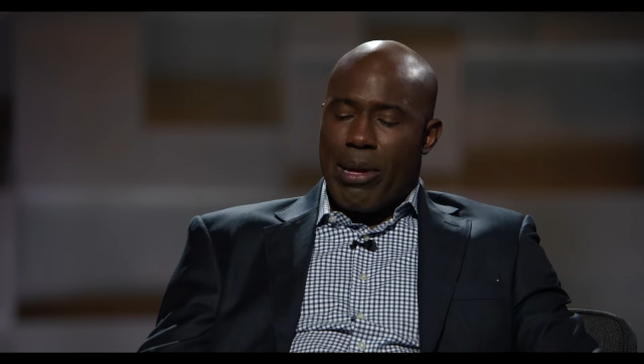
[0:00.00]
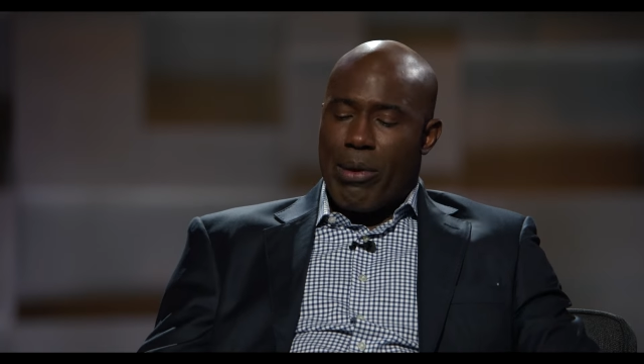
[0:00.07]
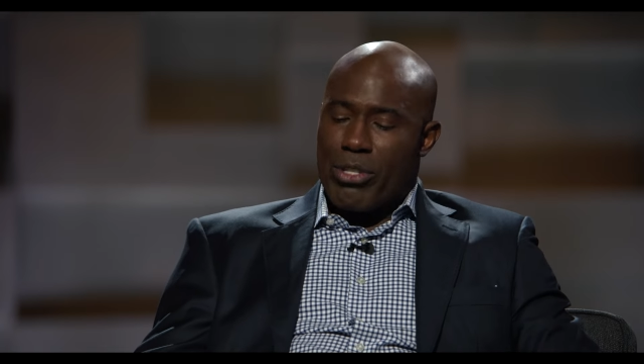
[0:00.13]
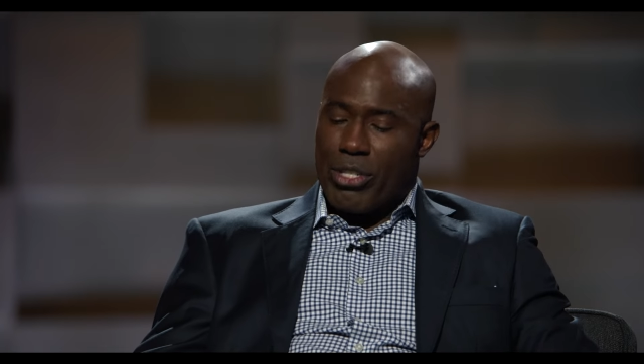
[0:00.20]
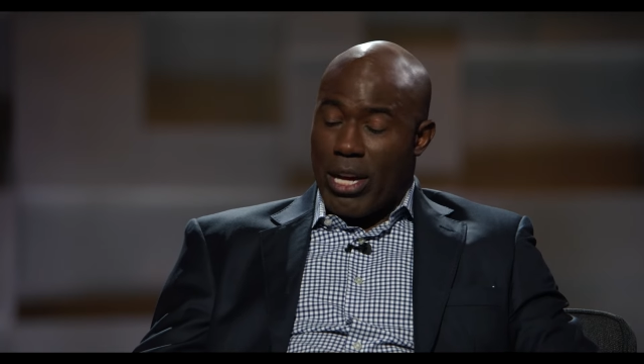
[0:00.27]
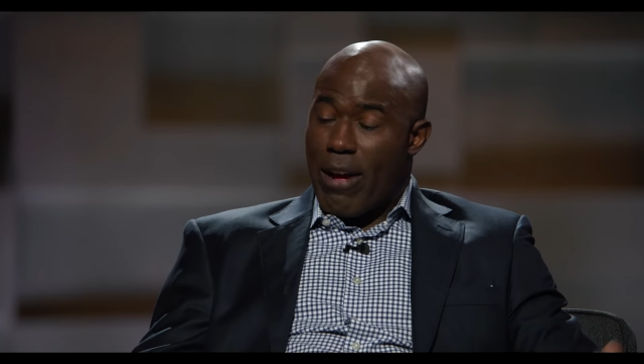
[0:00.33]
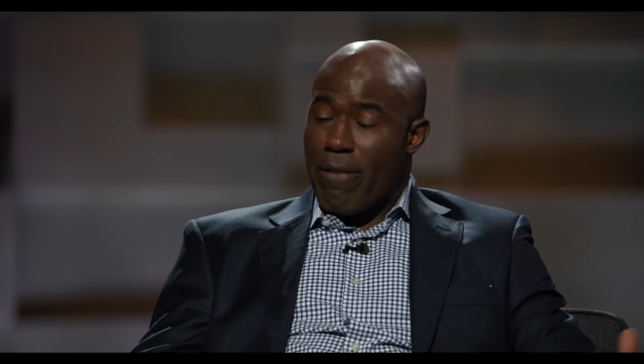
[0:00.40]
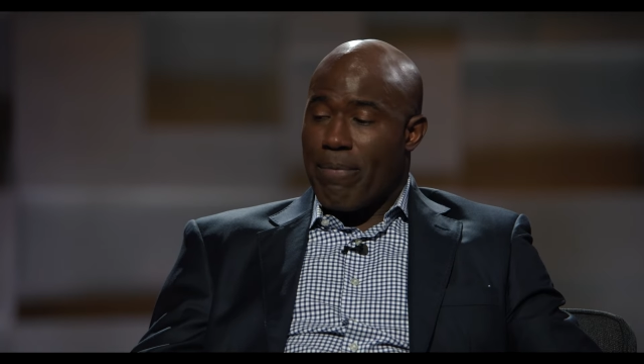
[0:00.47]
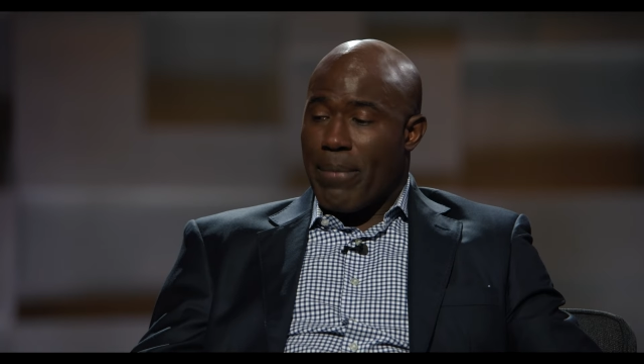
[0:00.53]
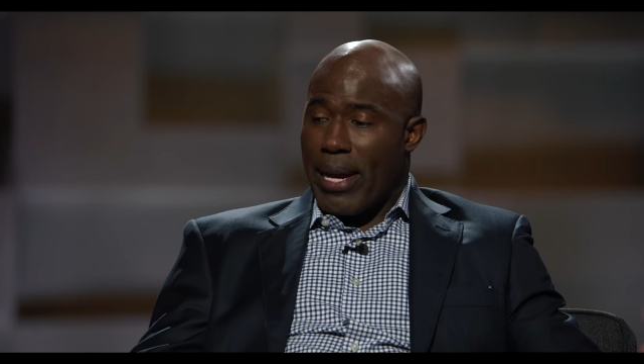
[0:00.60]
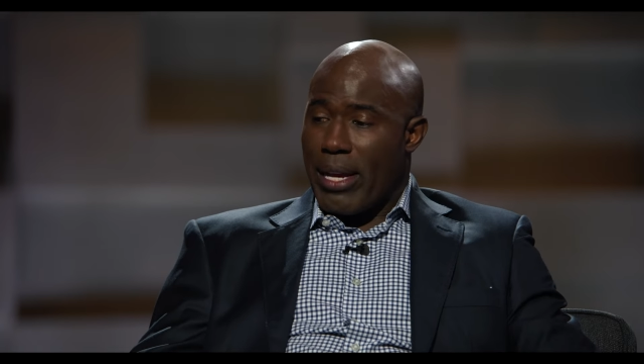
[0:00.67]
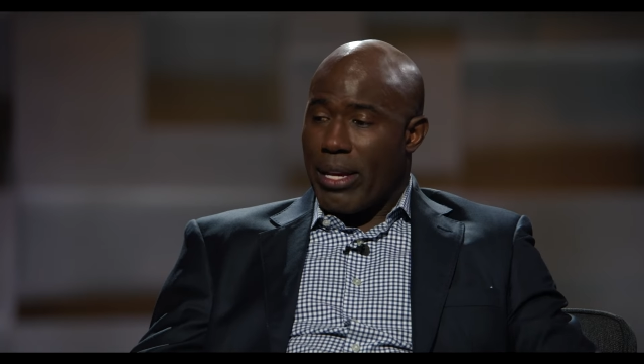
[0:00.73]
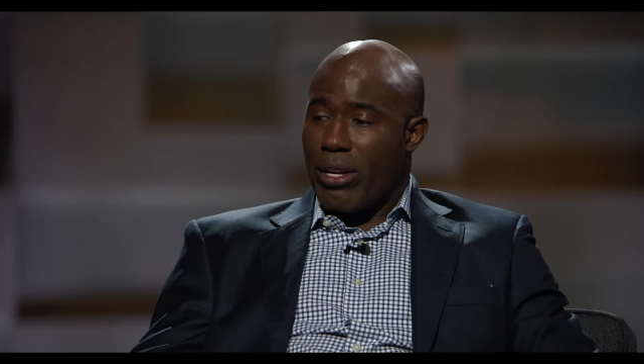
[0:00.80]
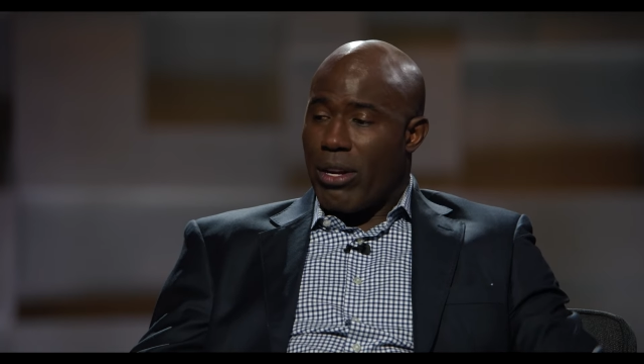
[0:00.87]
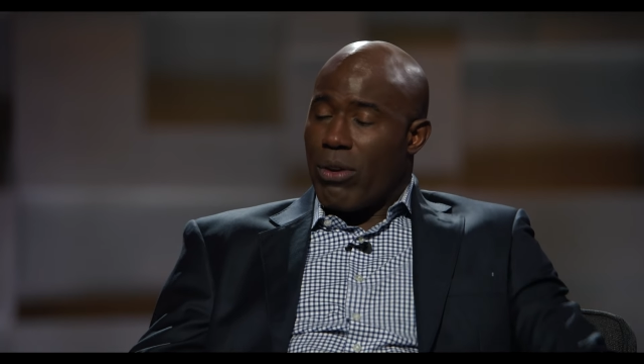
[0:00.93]
I mean, it was tough,
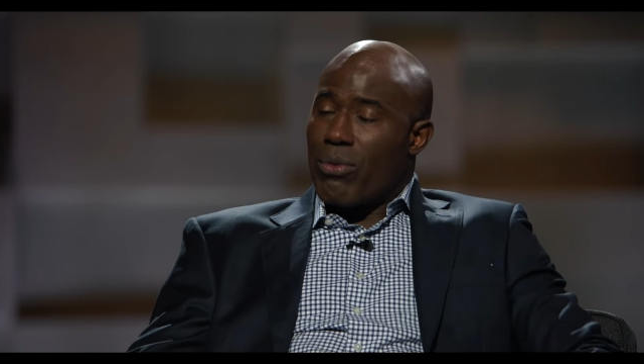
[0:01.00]
man. You